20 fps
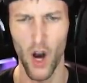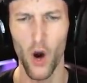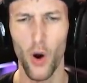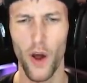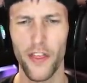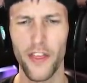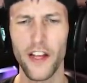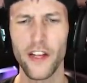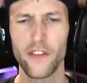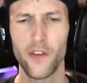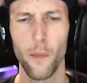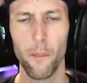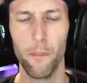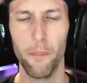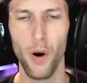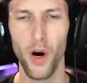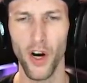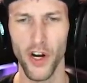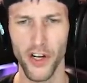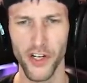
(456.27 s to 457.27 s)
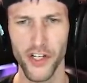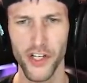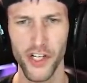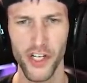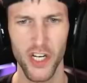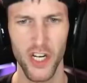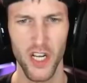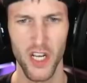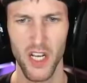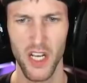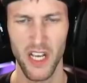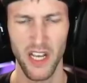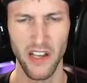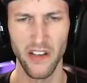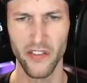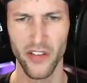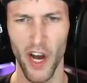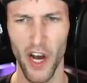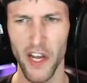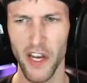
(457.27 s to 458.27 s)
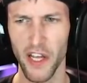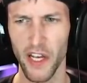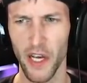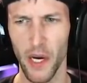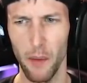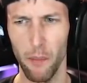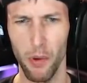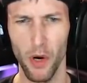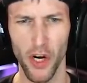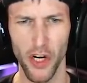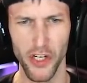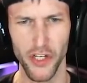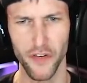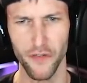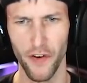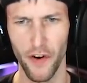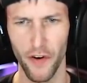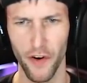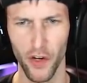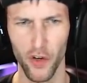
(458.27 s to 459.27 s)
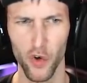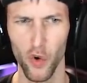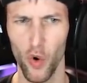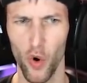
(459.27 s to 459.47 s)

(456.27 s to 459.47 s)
Oh, I think it's a bush. He's hiding in a bush. Very